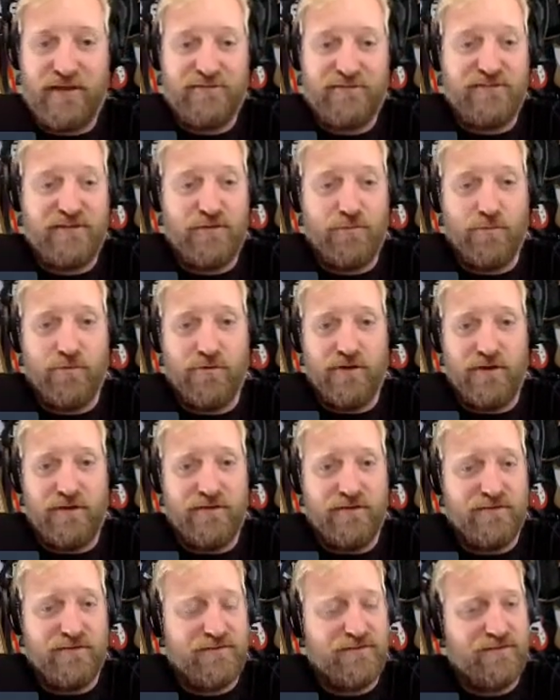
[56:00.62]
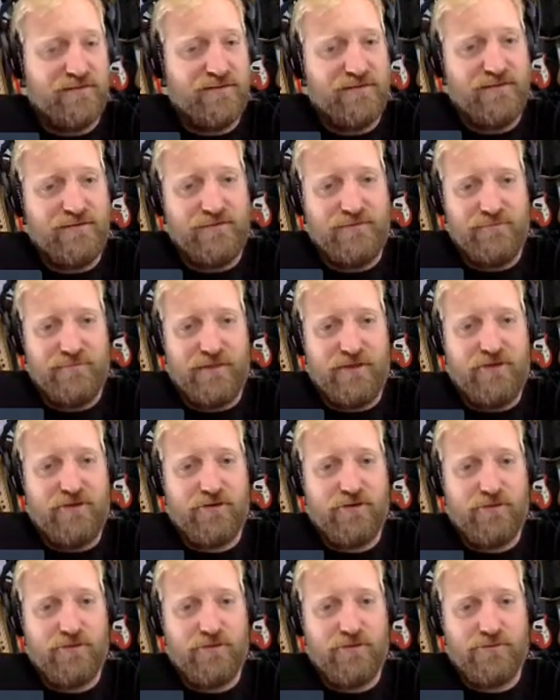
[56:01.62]
SD1.
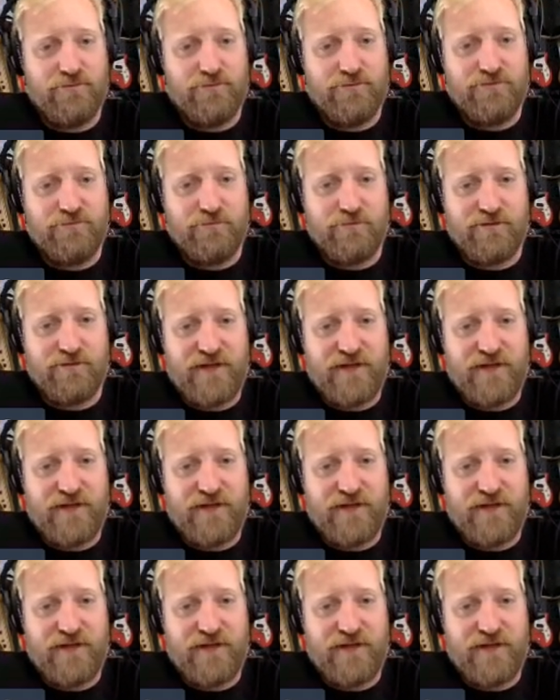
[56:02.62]
And you're going with some